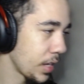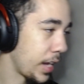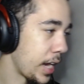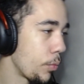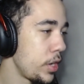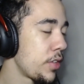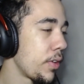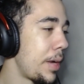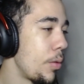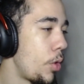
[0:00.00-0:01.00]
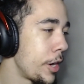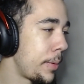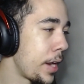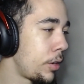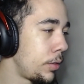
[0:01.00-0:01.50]
Like, I reached for my water
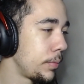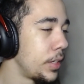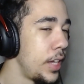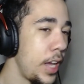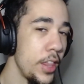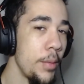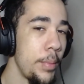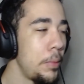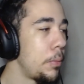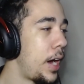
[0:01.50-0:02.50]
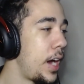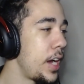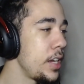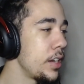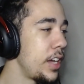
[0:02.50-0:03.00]
bottle, and the people
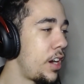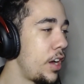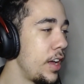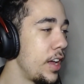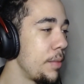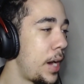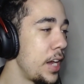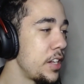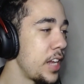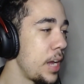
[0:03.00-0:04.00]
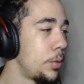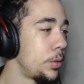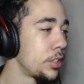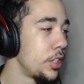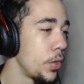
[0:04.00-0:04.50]
behind the
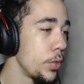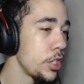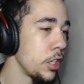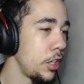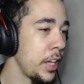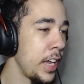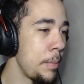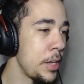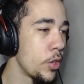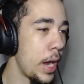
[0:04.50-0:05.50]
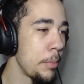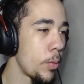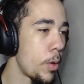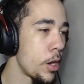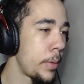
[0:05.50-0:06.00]
tables were just looking at me grab the
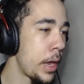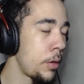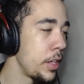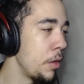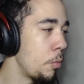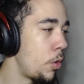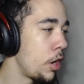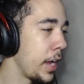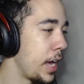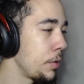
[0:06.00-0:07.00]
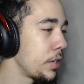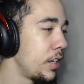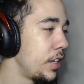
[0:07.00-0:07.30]
water bottle and then walk out.